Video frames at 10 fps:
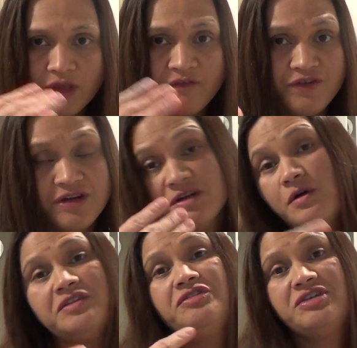if you're gonna
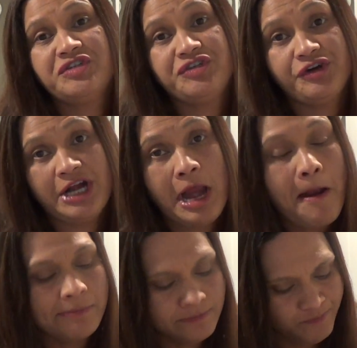go into this journey
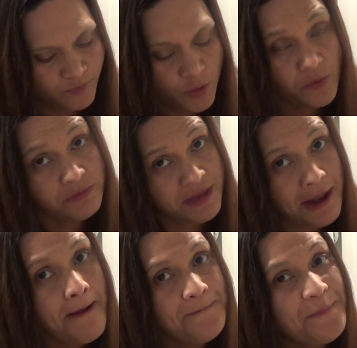with
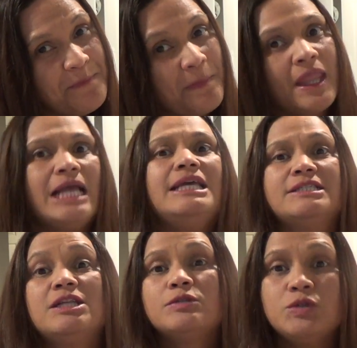me,
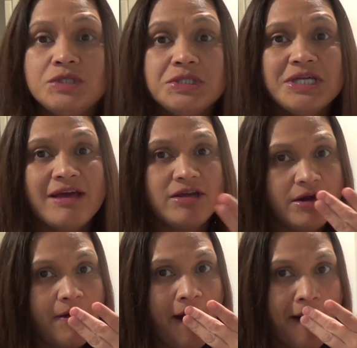yes, let's do it
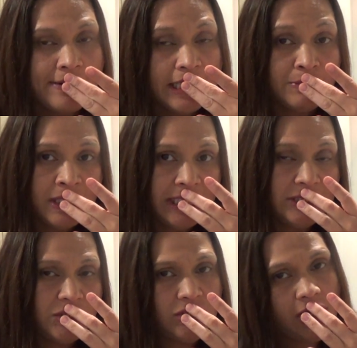together. Come on,
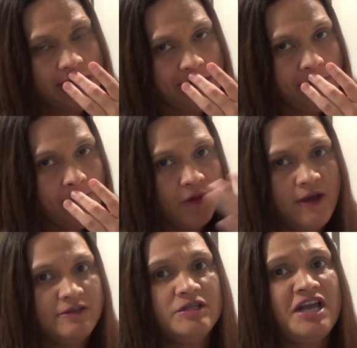I just started. You
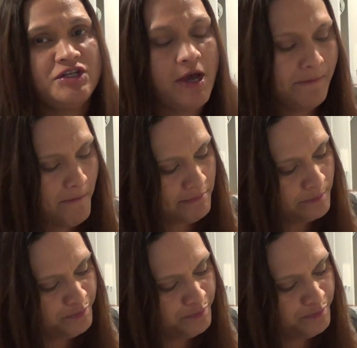guys can catch up.